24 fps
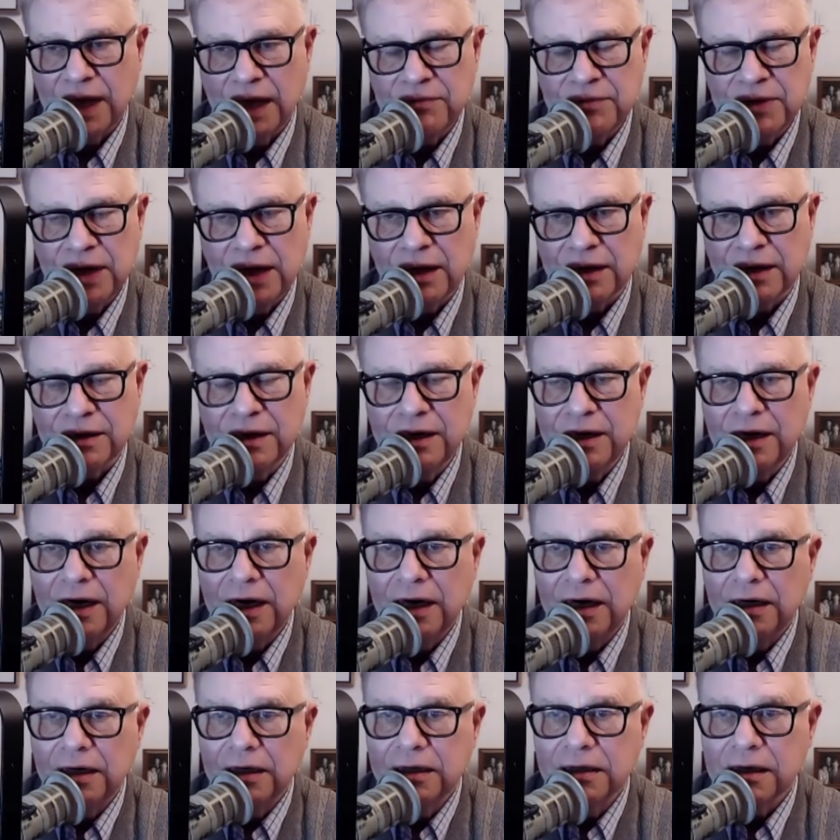not
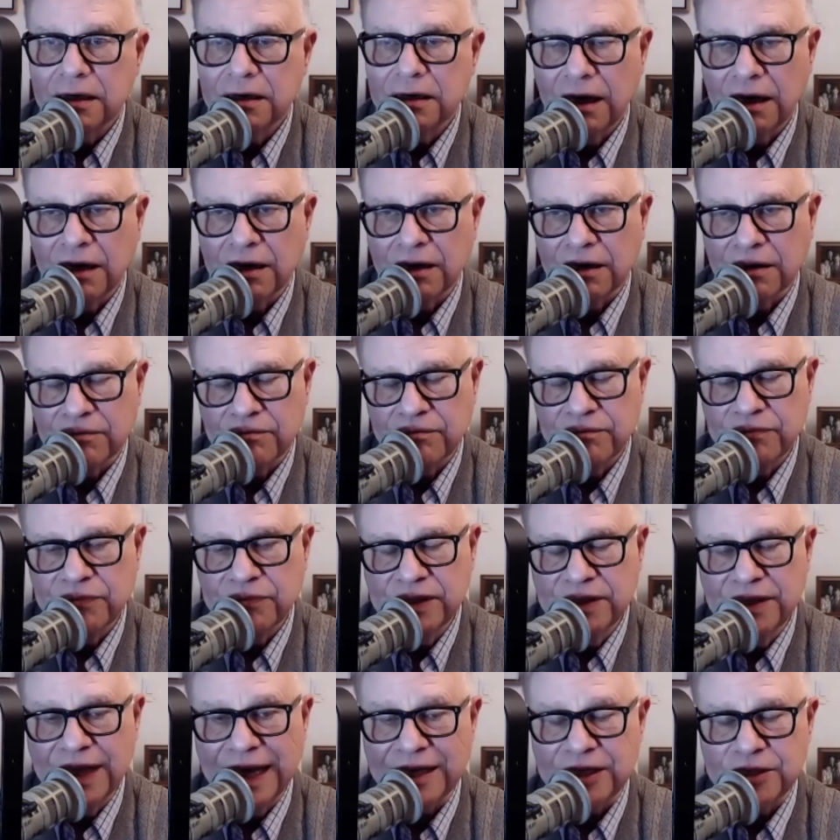
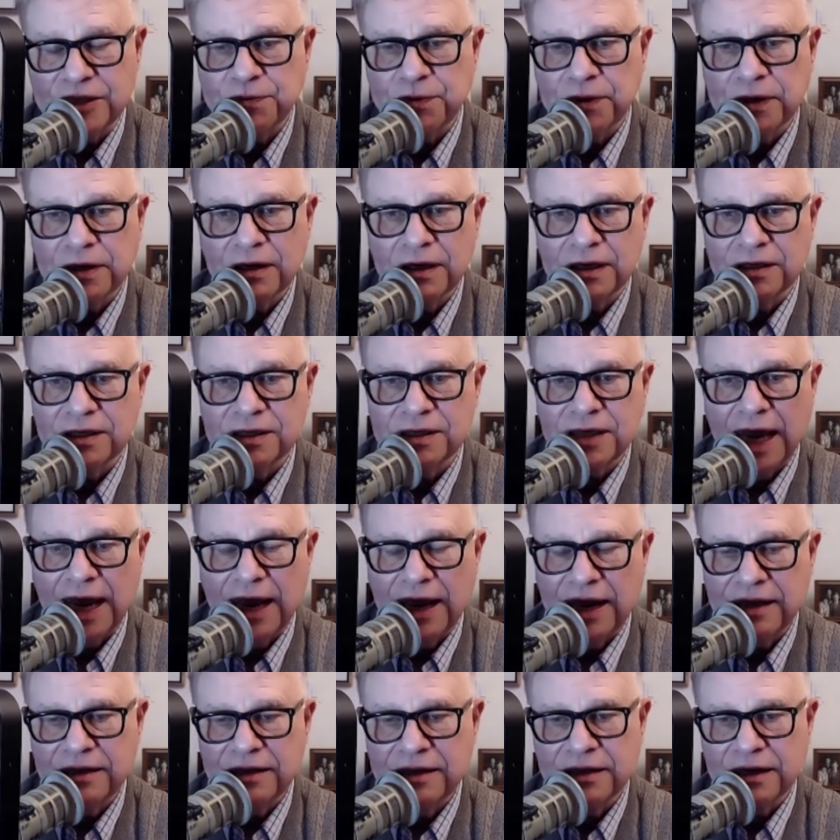desperately
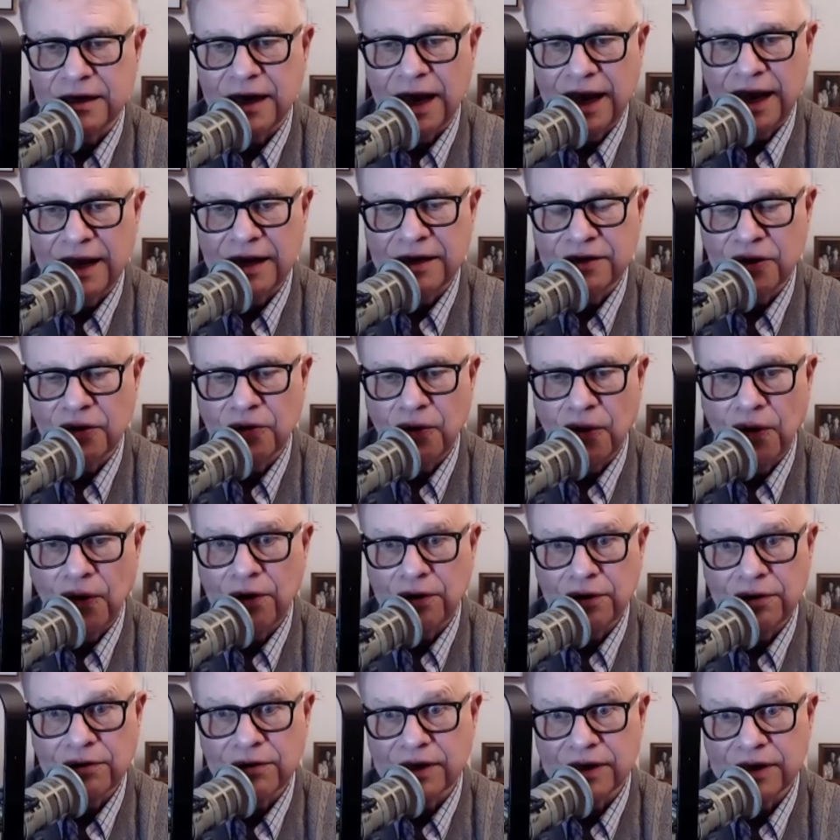sad that Anne no
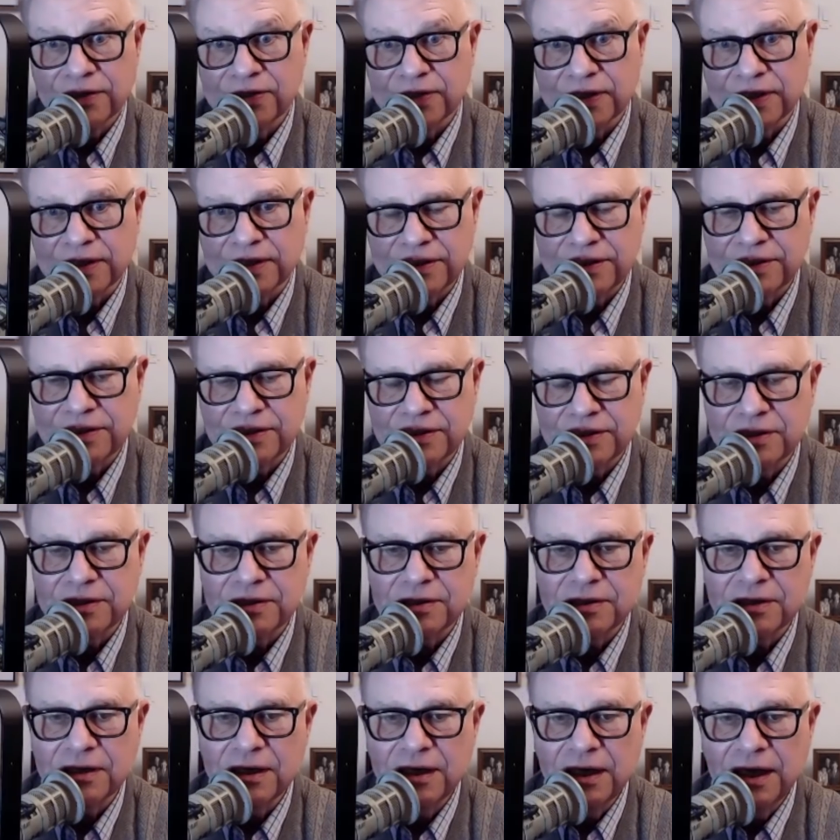longer
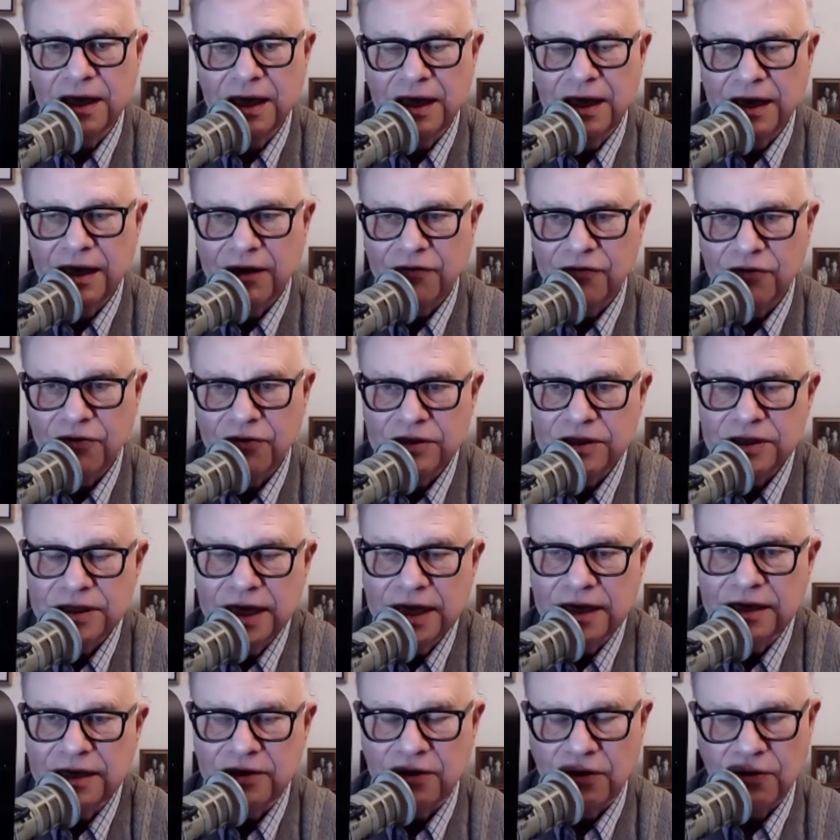exists. Of course
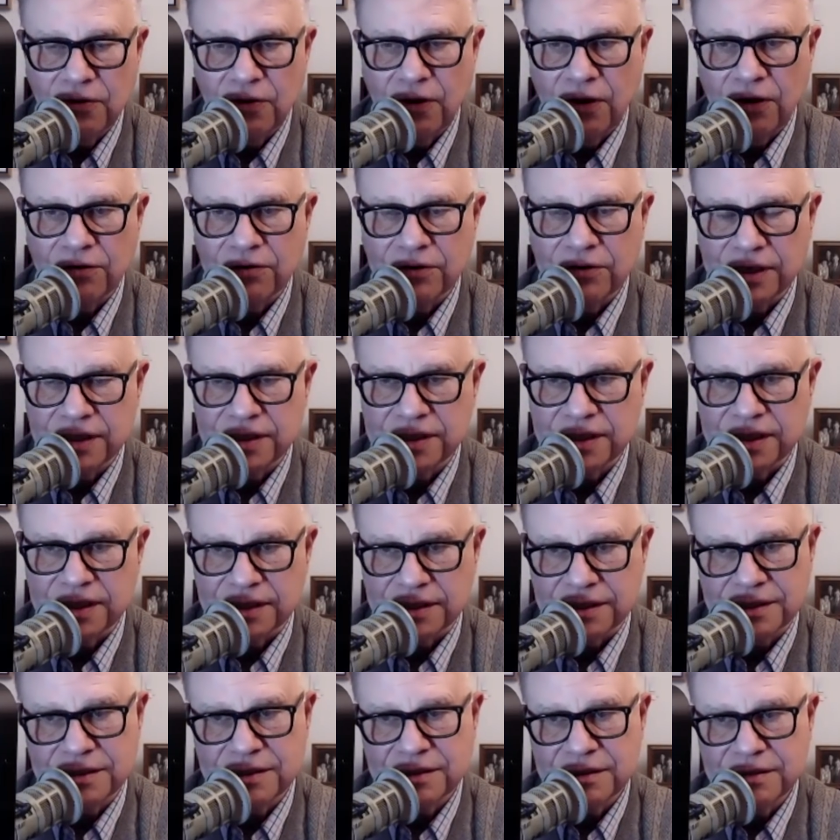Anne no longer
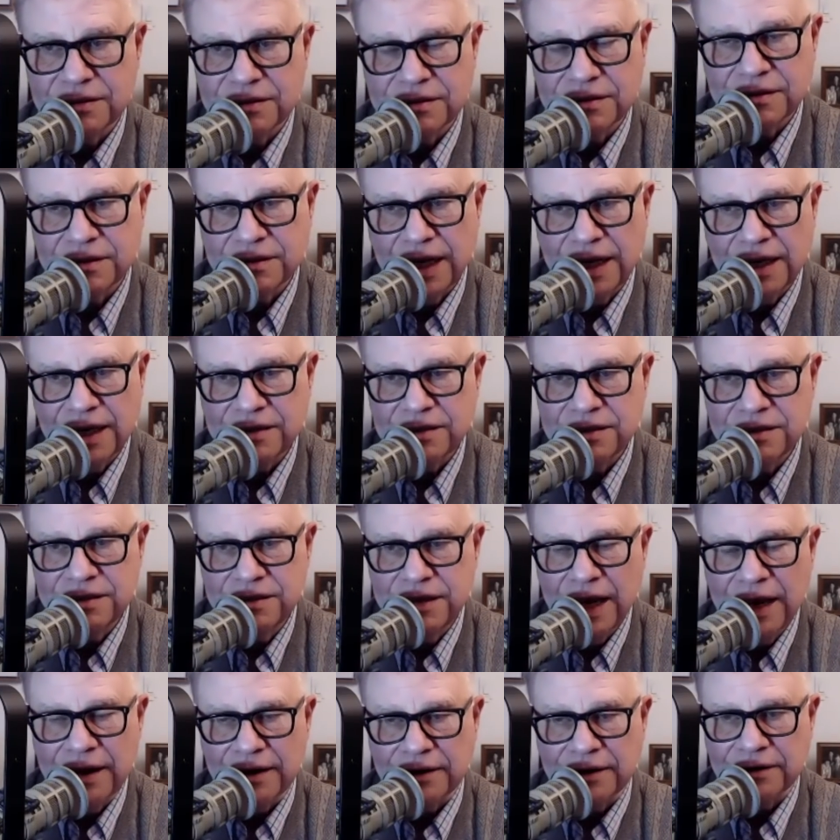exists. Anne's
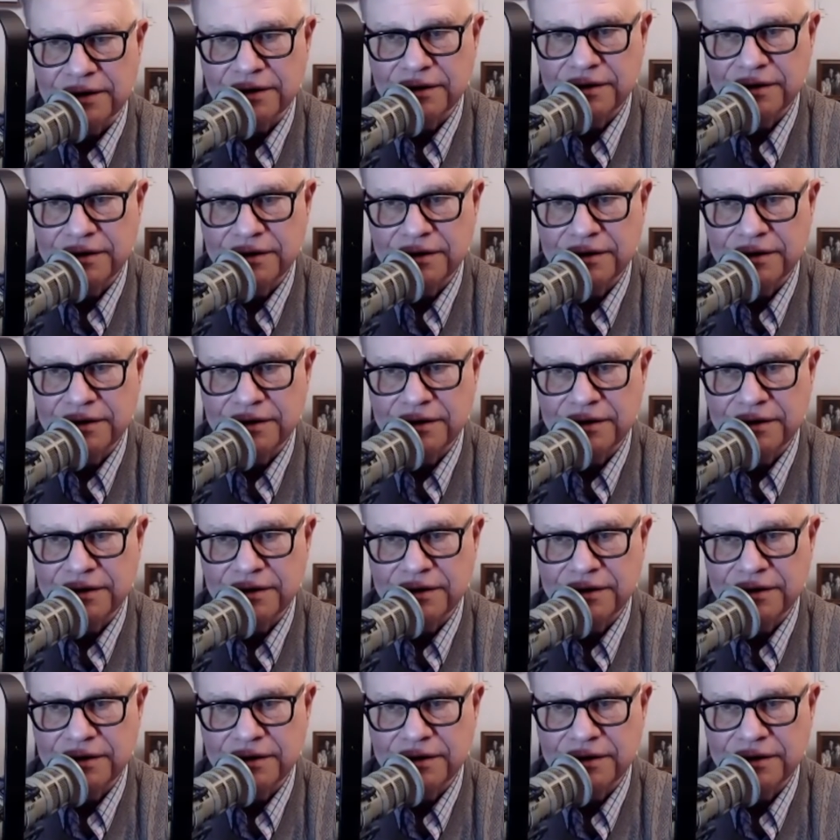dead.